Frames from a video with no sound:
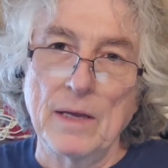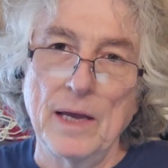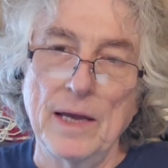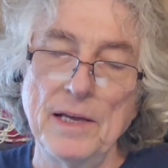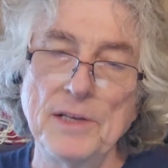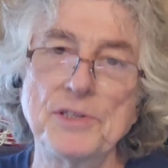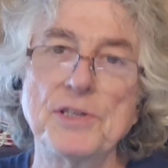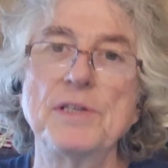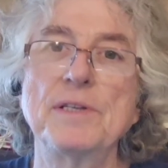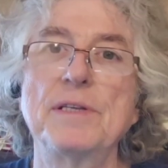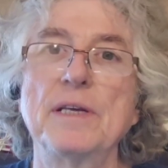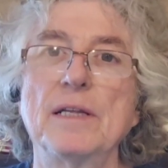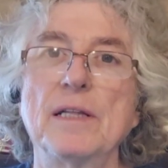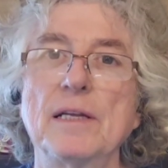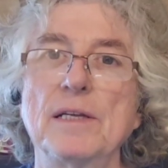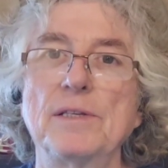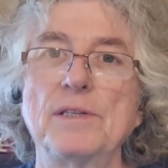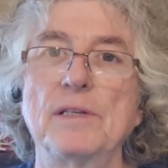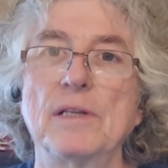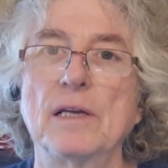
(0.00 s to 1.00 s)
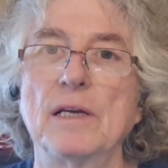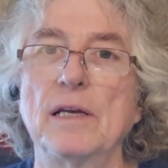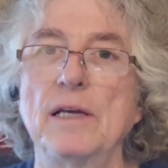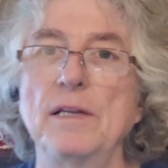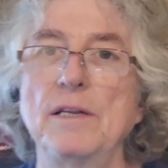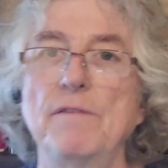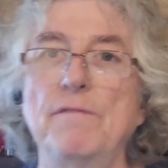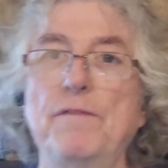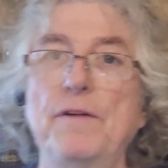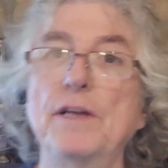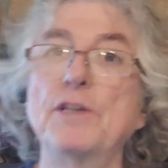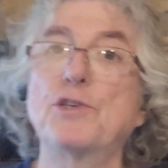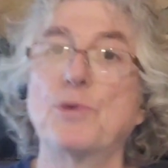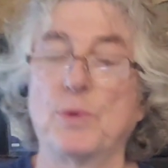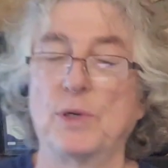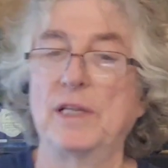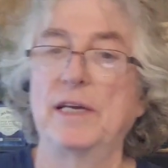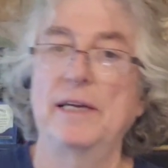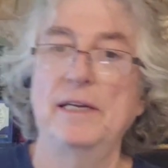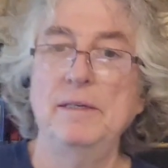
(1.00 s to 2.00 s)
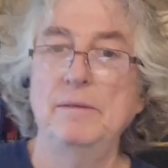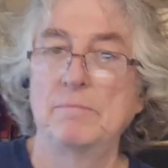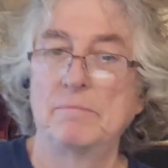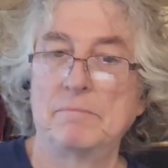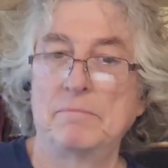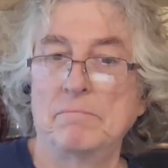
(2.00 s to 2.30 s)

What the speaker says: Ace and Dylan individually,